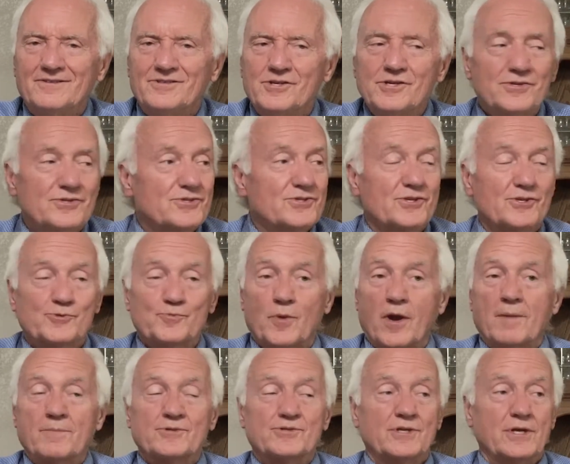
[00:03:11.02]
Jesus is
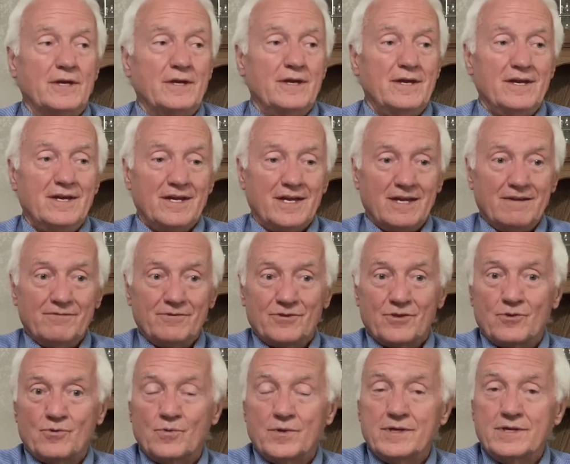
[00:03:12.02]
promising, even
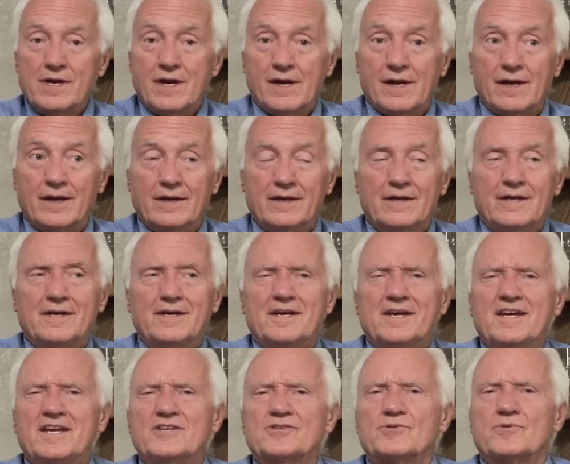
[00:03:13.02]
though we die,
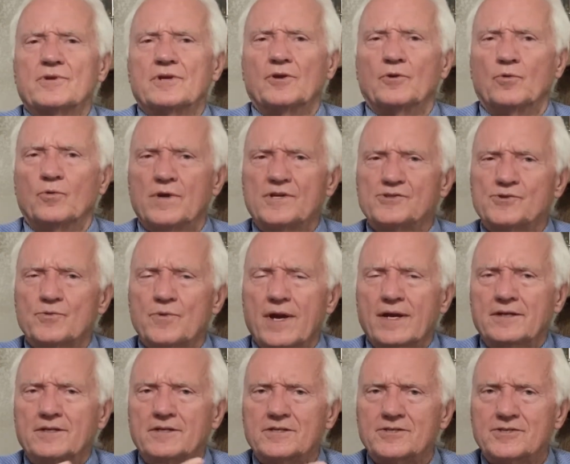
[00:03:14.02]
he's going to
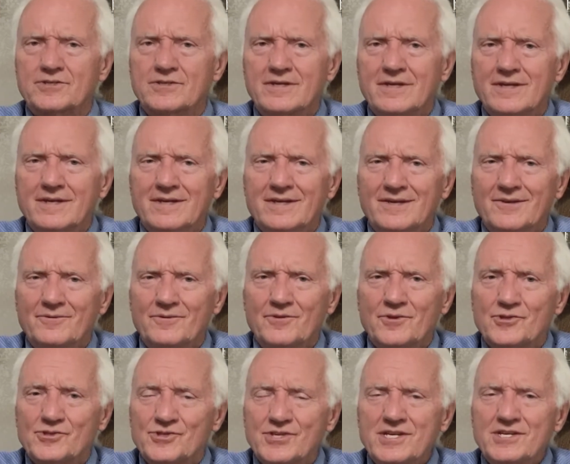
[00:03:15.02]
resurrect us when
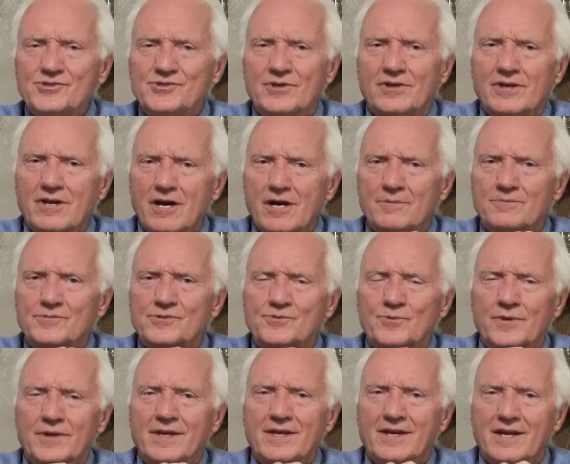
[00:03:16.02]
the season comes,
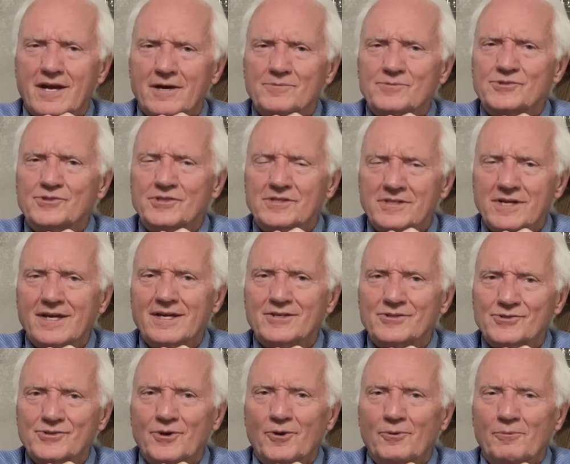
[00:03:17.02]
when he comes to take
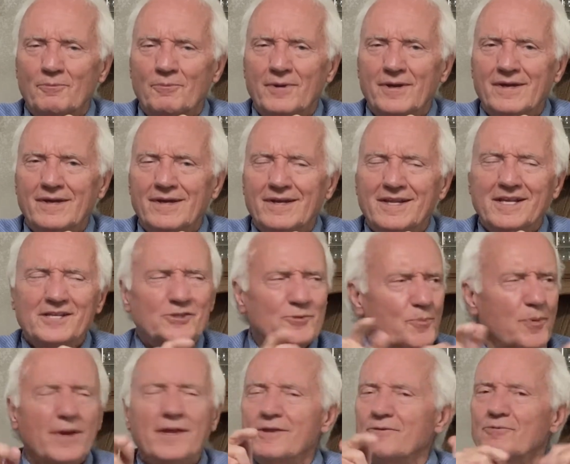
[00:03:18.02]
us home. Let's
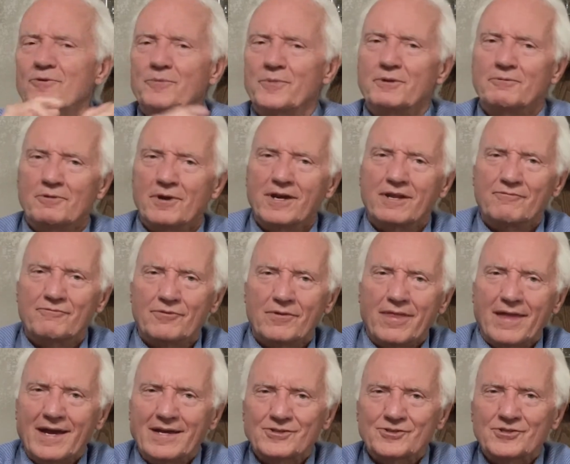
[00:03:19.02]
pray that we'll be ready for
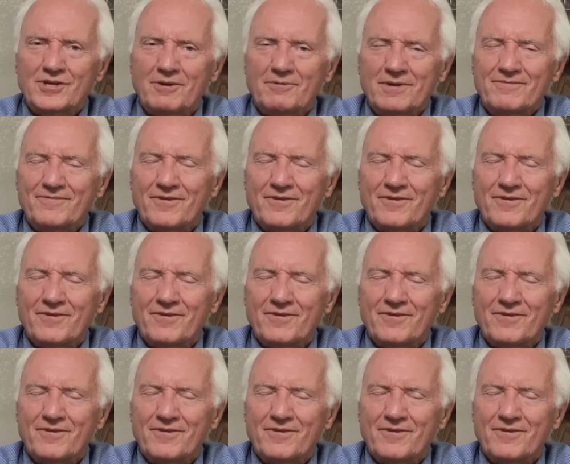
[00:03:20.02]
that, shall we?